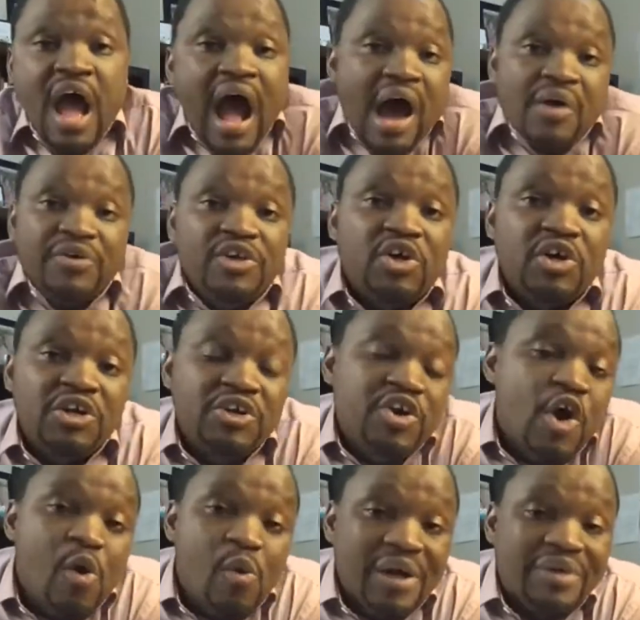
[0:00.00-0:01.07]
How are you going to
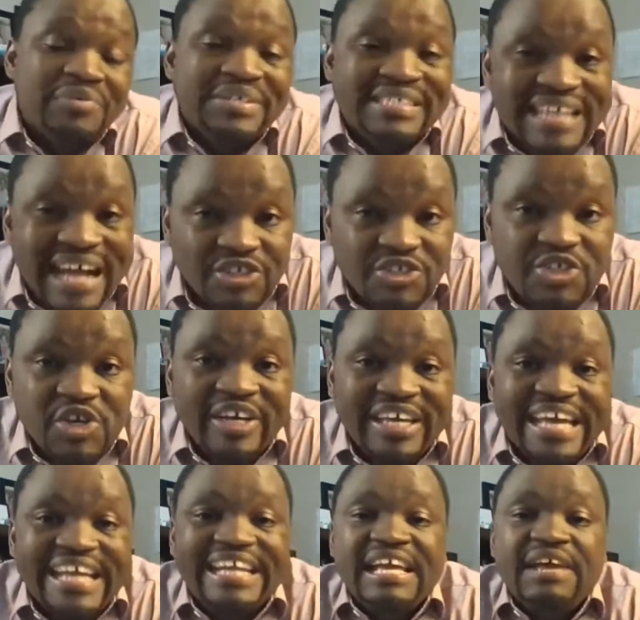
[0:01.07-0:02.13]
know what results you're
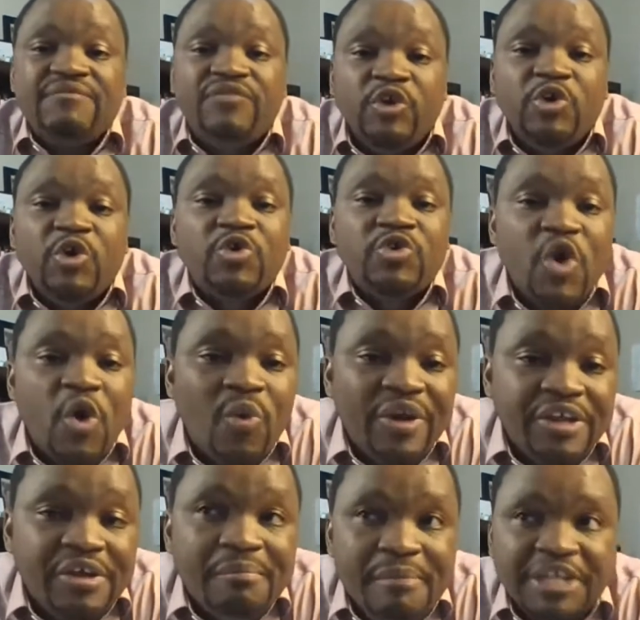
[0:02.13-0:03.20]
getting if you don't know
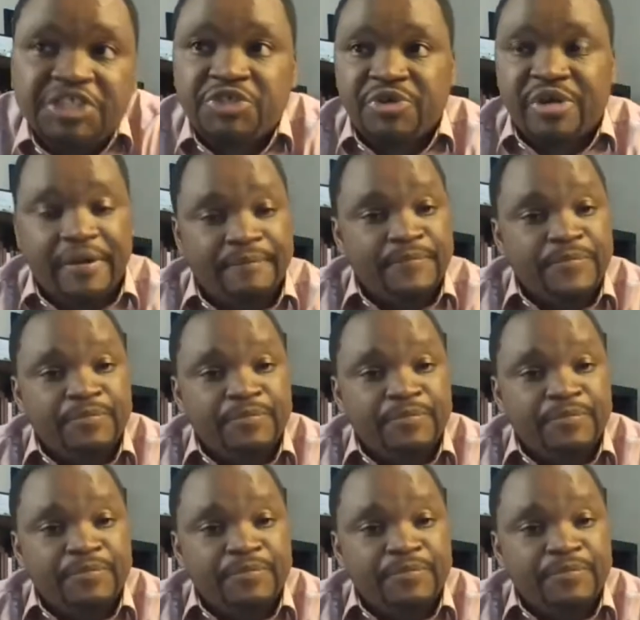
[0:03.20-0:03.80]
what you're measuring?